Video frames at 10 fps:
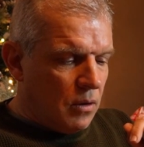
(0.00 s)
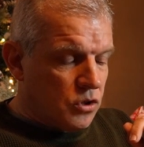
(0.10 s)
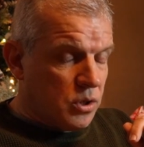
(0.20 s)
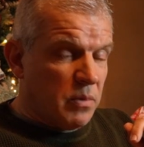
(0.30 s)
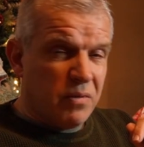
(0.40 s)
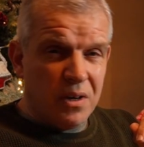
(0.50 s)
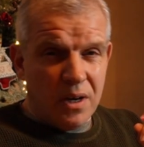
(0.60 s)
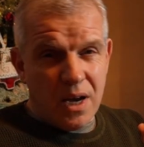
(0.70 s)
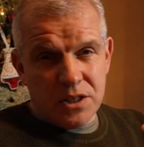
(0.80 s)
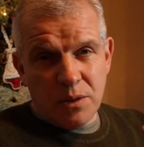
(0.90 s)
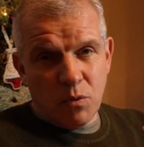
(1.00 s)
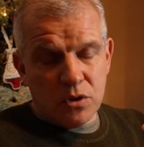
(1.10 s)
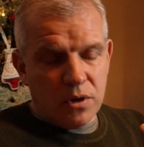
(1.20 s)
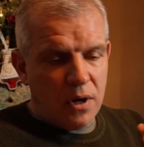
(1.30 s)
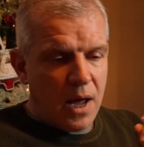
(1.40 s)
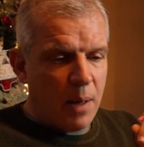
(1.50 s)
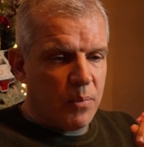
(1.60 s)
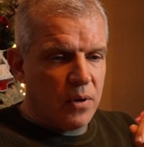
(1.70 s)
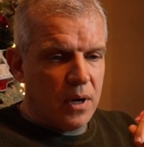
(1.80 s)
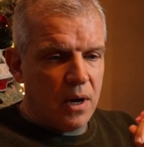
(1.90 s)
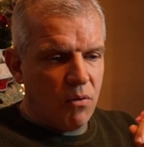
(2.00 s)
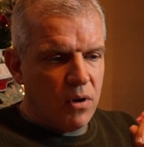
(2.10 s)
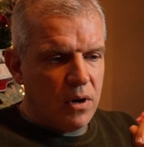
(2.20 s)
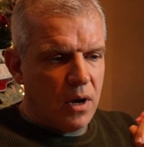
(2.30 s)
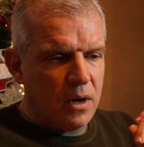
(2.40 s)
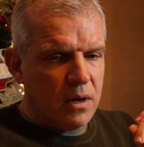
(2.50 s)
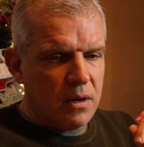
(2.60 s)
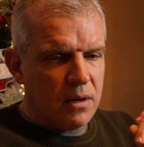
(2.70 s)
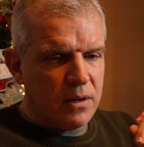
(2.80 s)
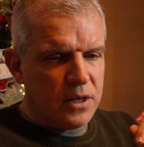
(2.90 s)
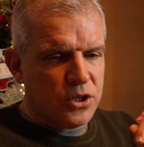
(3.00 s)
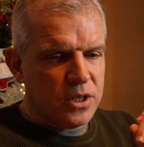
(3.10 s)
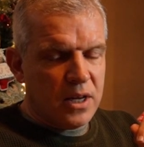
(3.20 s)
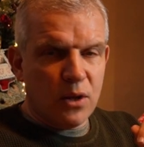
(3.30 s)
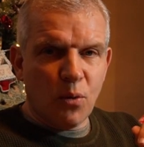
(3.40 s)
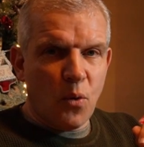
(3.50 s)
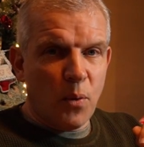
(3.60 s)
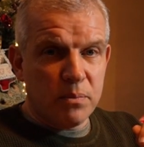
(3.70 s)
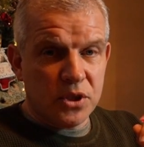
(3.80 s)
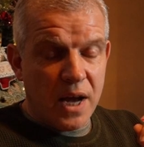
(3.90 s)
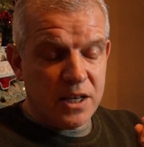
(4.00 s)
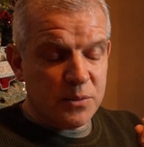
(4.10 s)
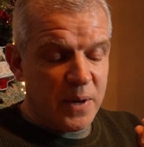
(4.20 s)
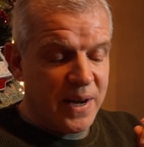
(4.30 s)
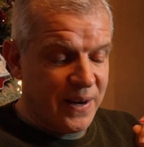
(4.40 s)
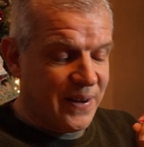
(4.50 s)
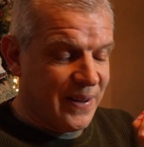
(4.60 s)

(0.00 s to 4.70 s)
Some of you are guessing what's going to happen here, and this still upsets me.